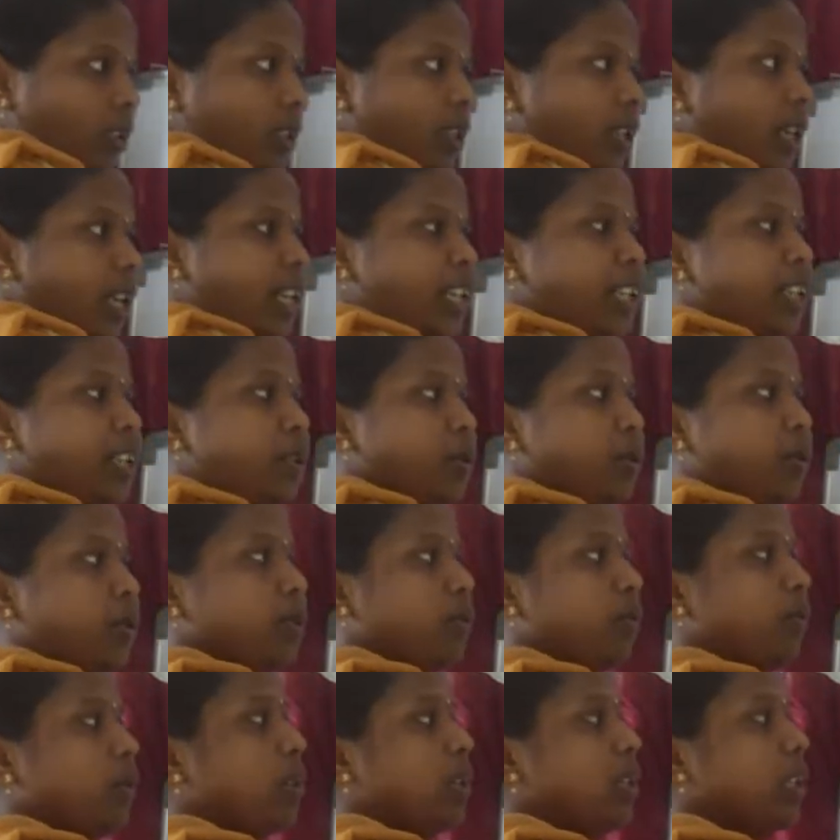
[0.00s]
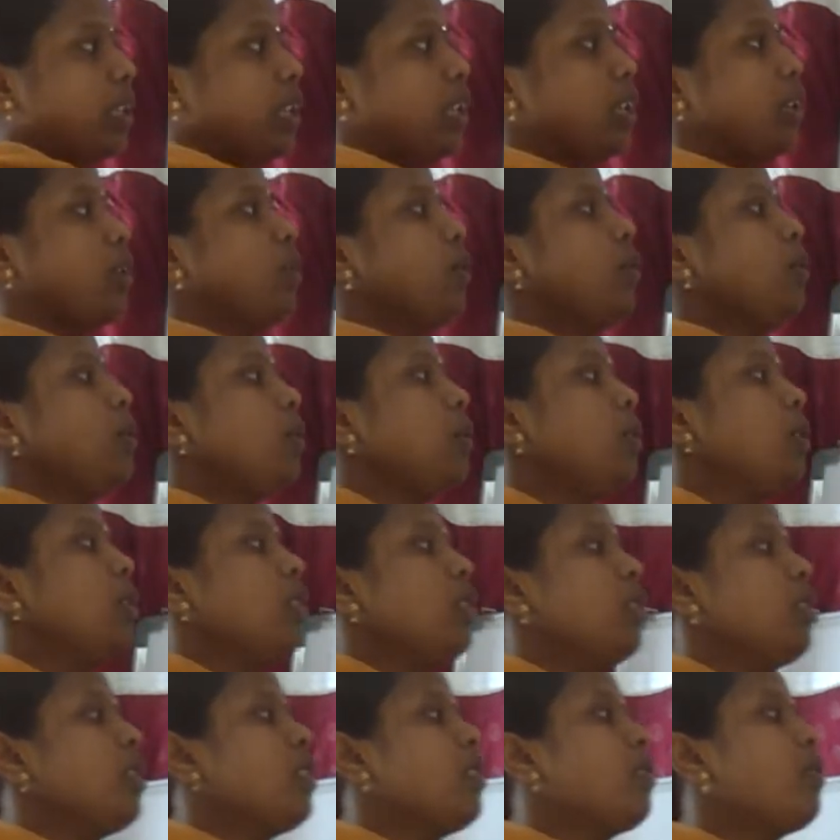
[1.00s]
Running notes we will tell now.
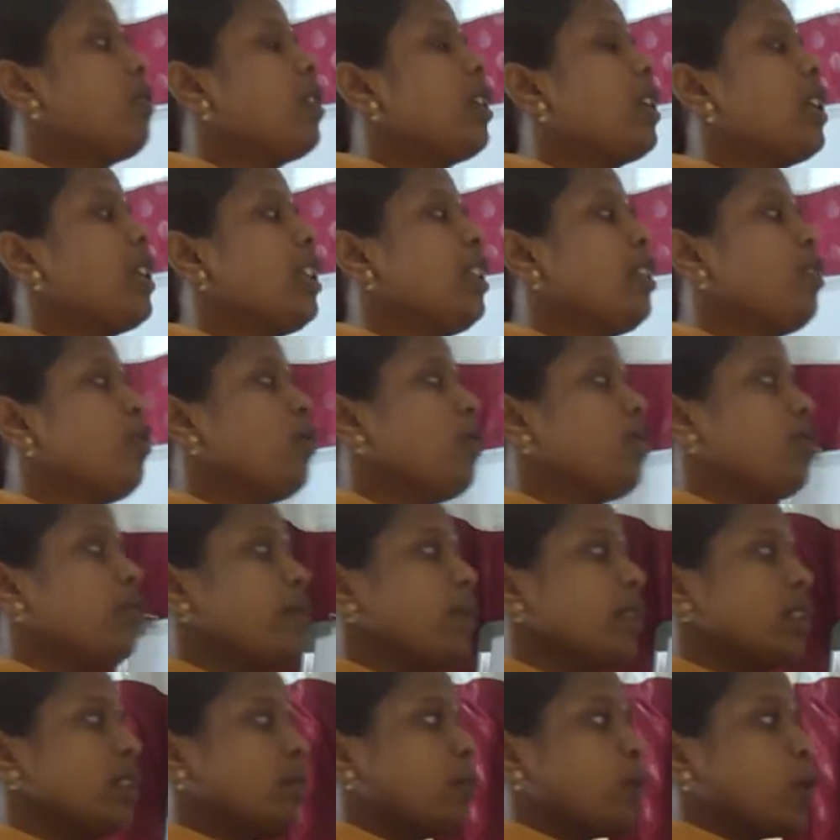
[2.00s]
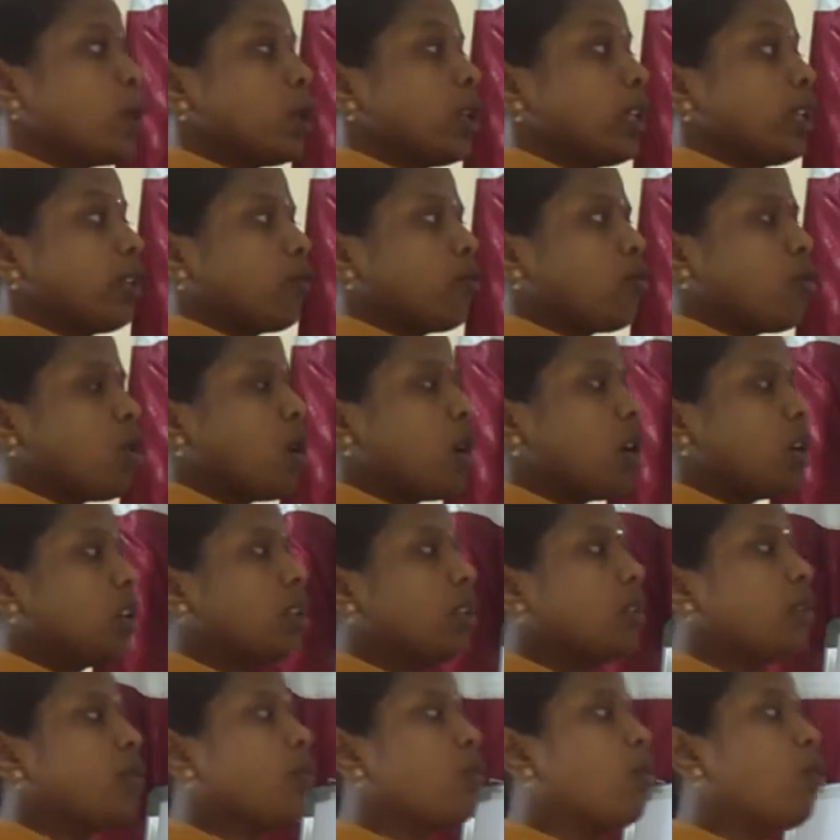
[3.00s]
So running notes means
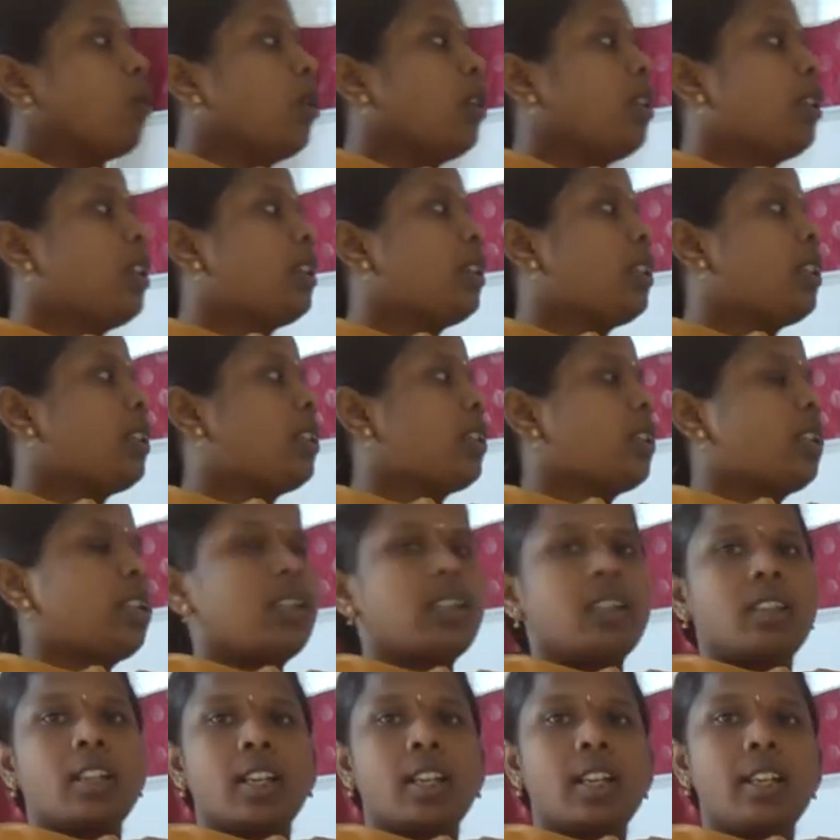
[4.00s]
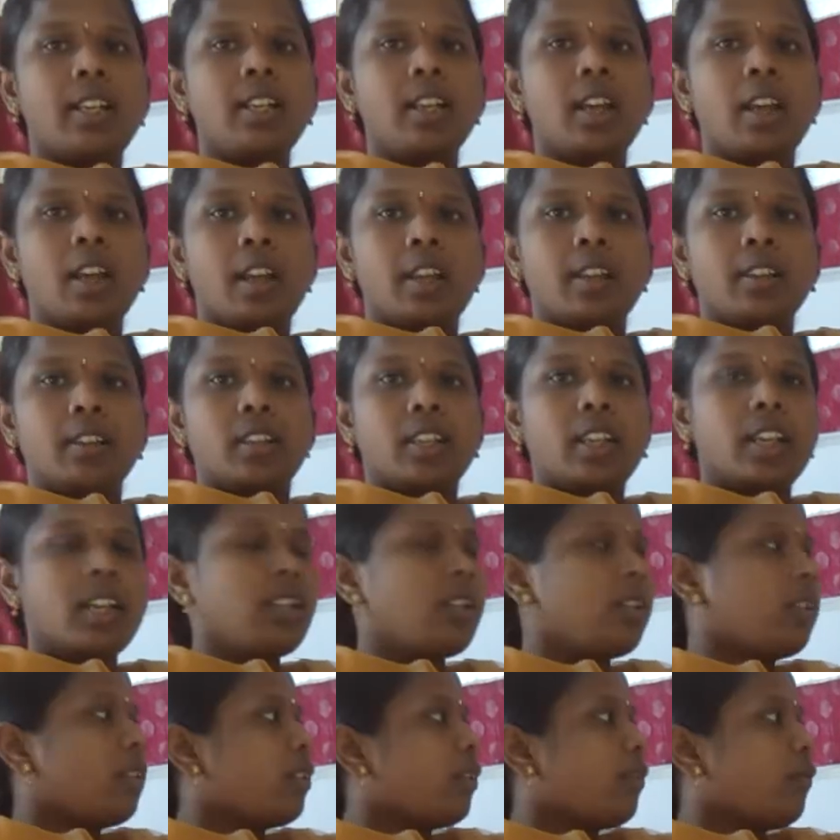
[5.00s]
what the teacher is telling,
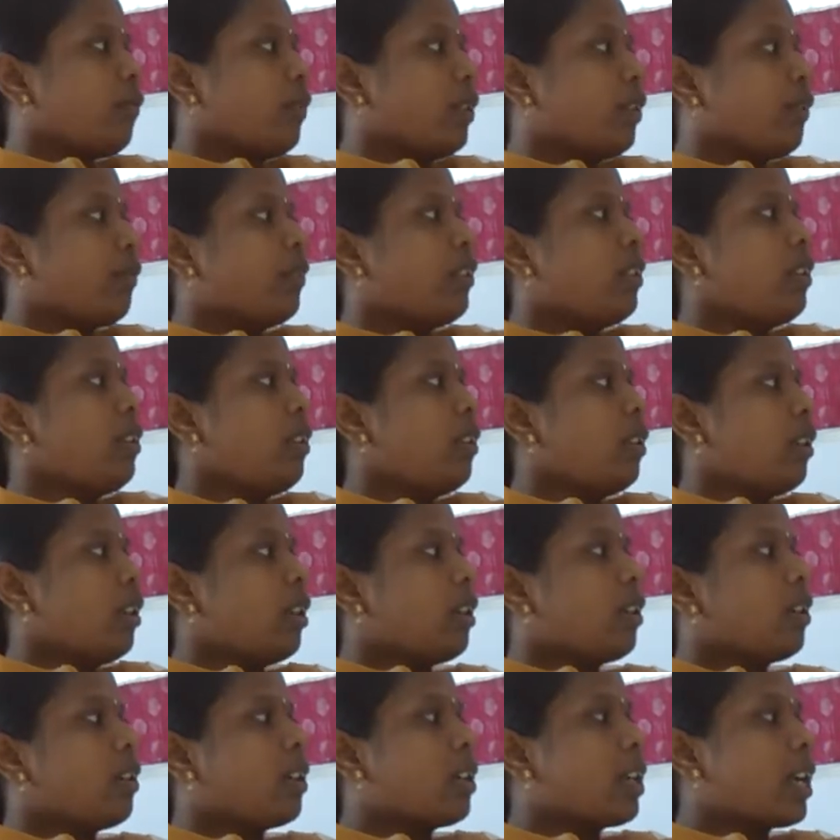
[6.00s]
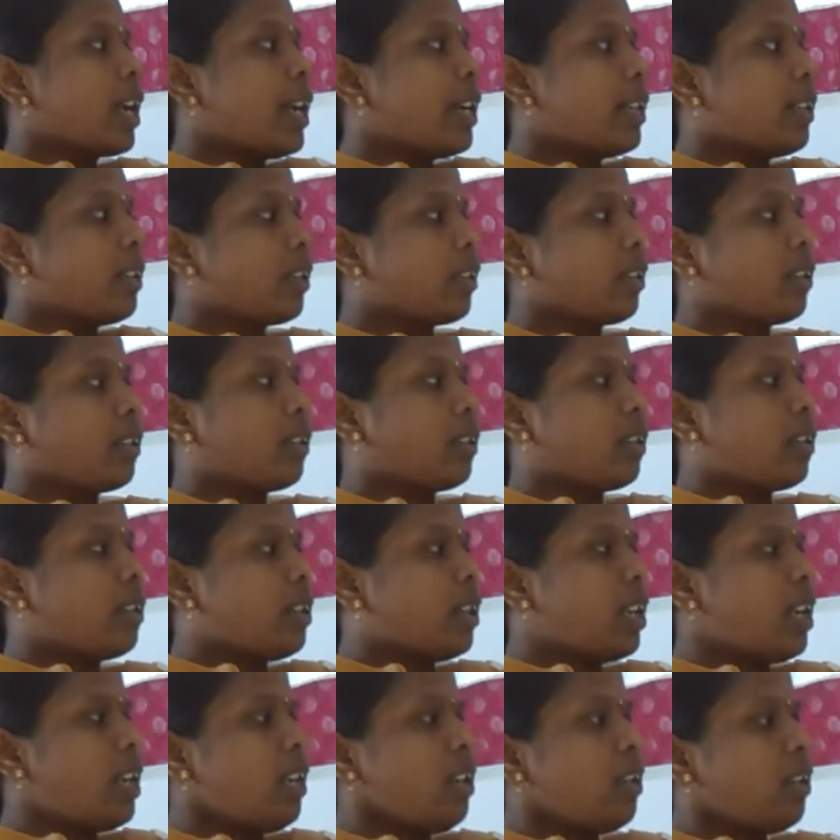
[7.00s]
that we will write
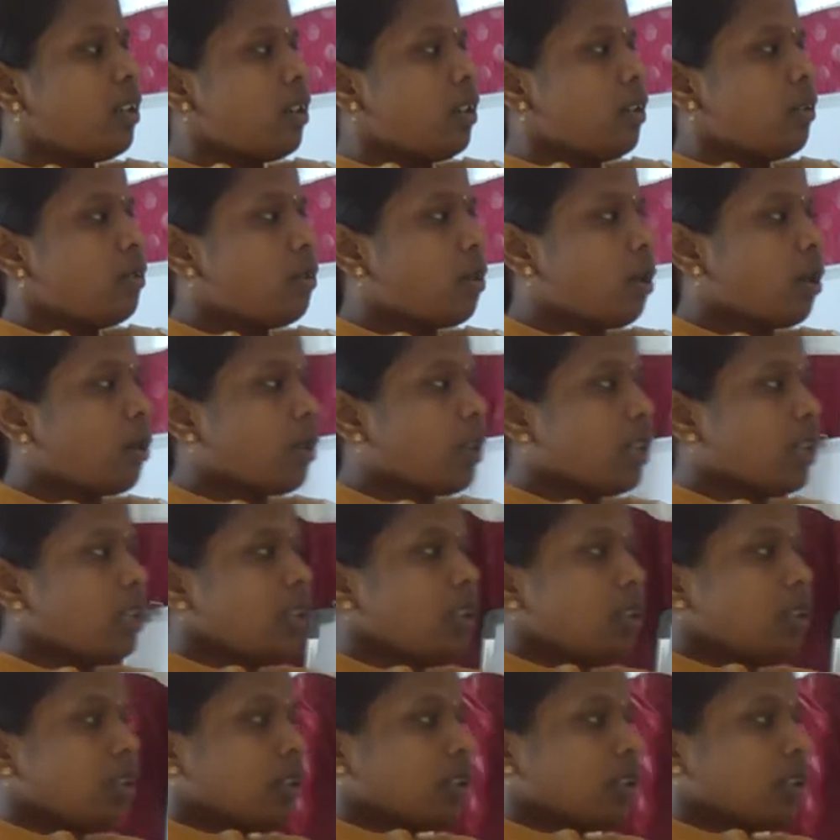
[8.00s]
in a shortcut